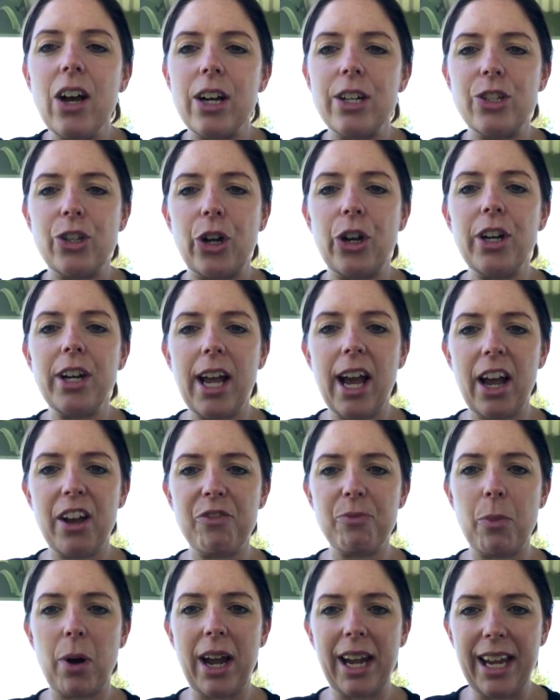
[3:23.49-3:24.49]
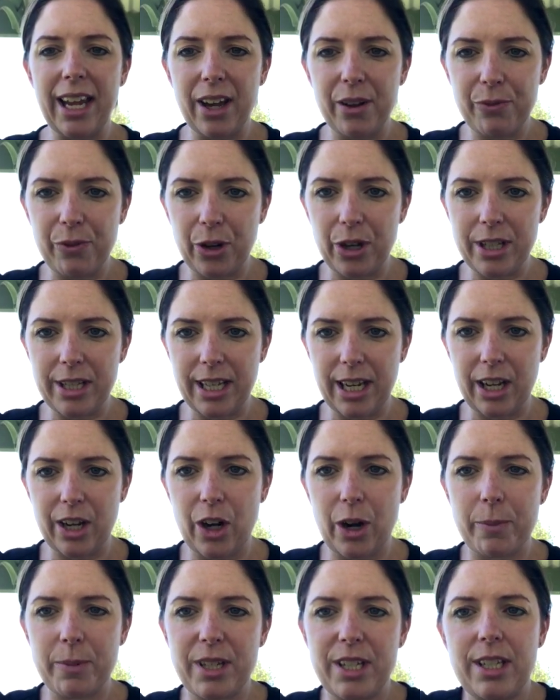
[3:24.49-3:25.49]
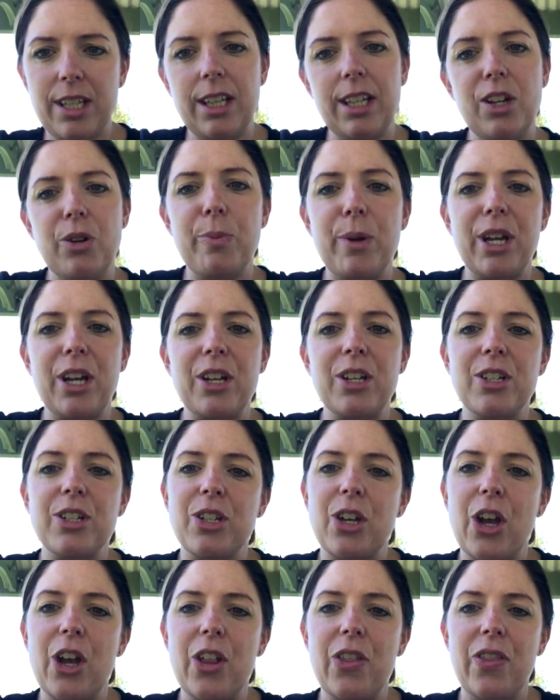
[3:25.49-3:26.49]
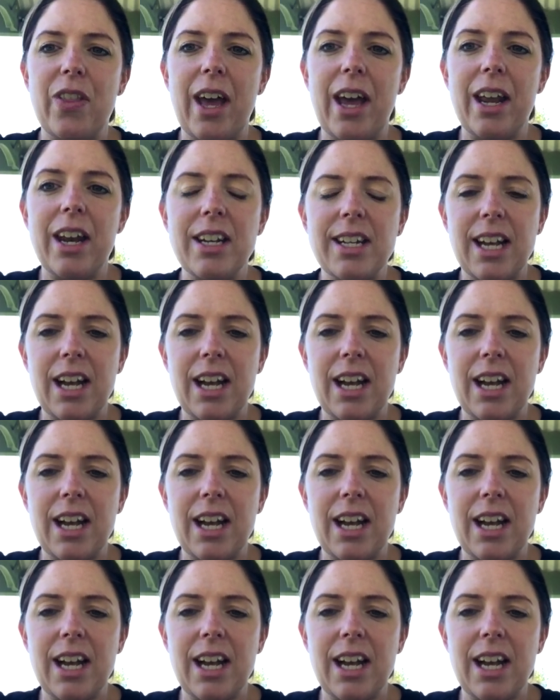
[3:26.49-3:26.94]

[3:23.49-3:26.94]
I don't have my earphones in and I'm just a little bit concerned that